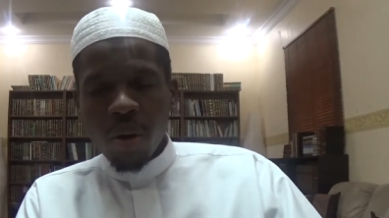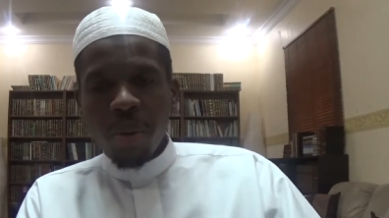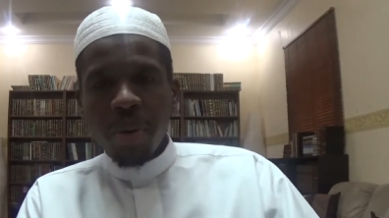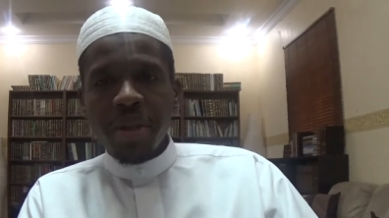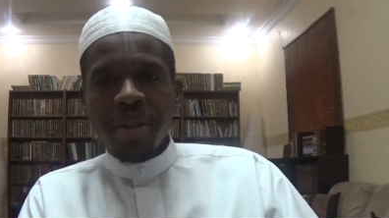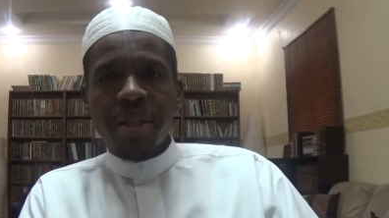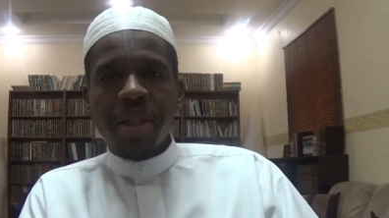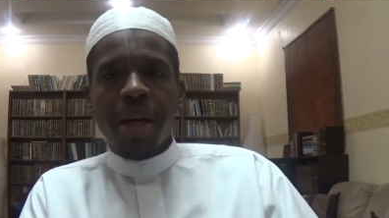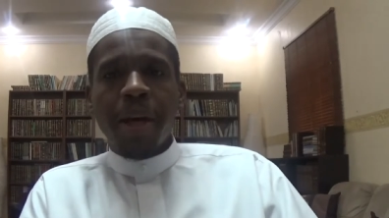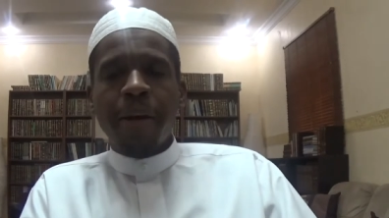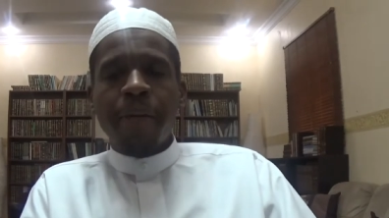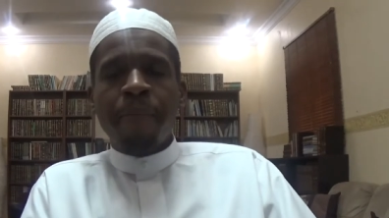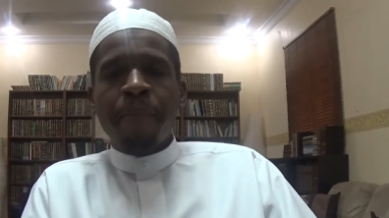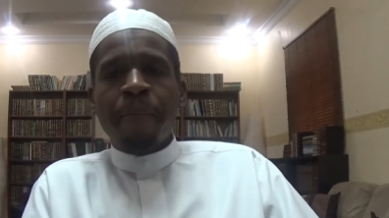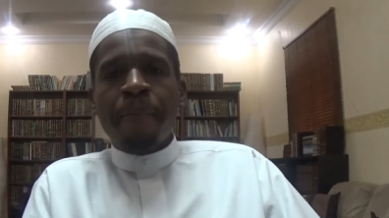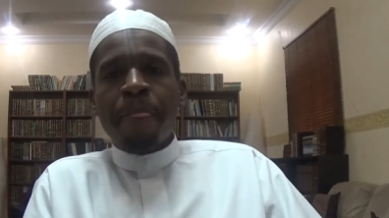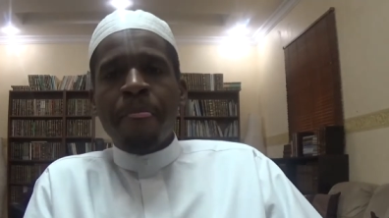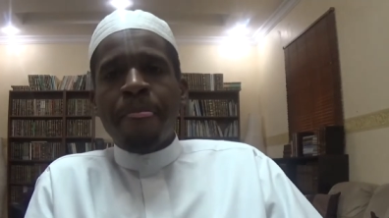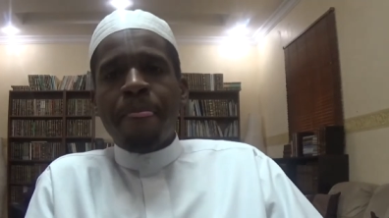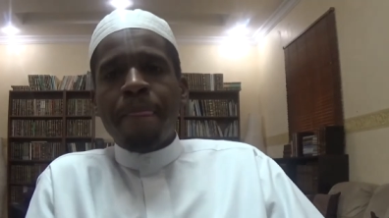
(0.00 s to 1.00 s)
We say
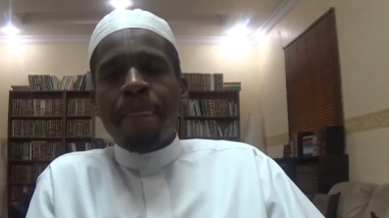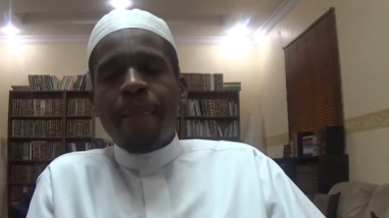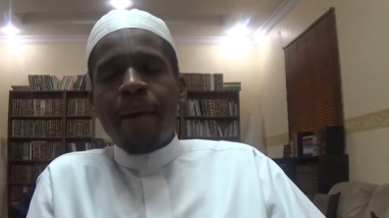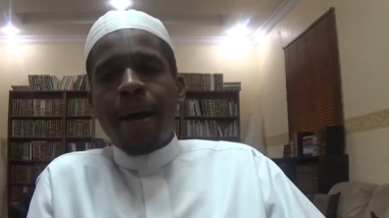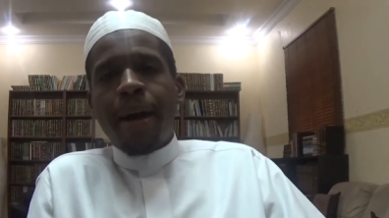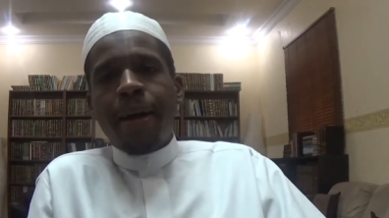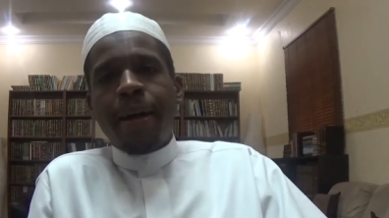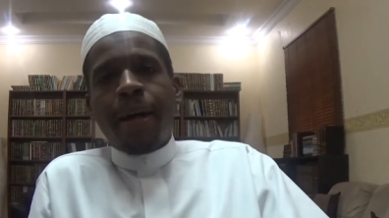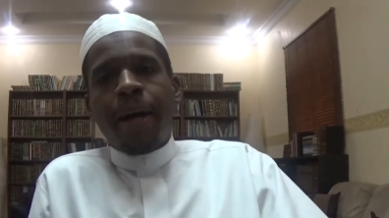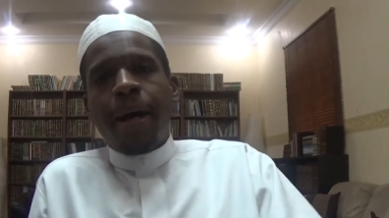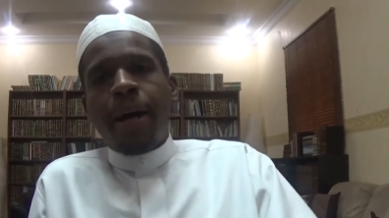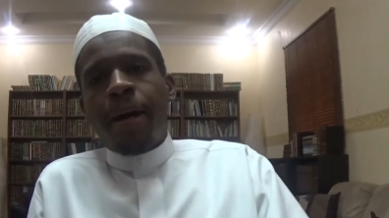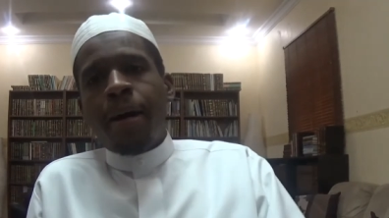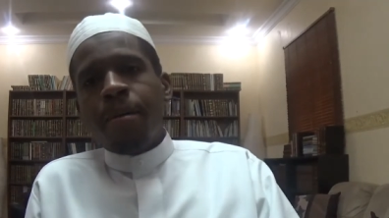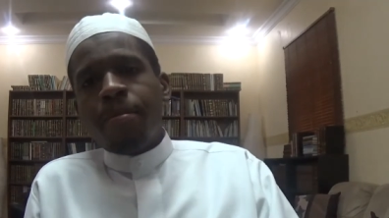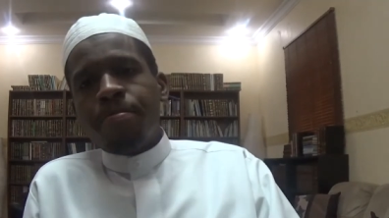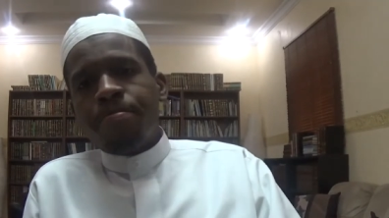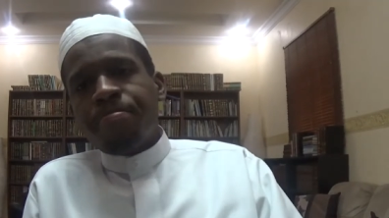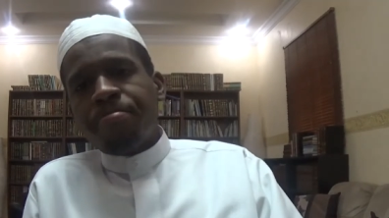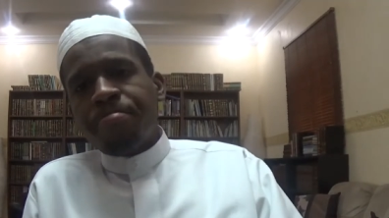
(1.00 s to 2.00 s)
that
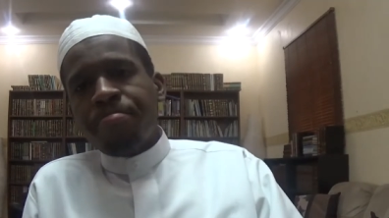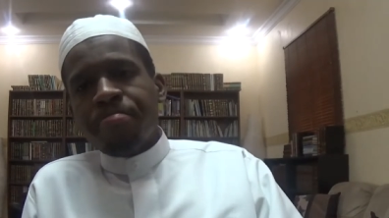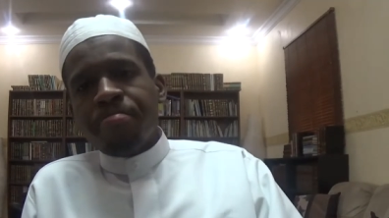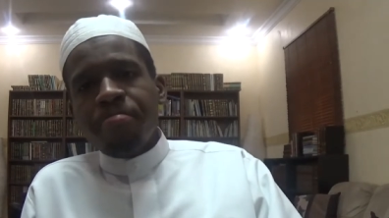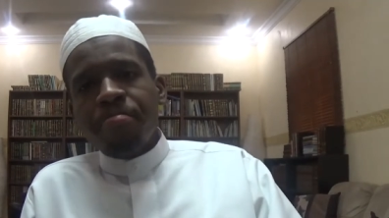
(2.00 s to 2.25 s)
um,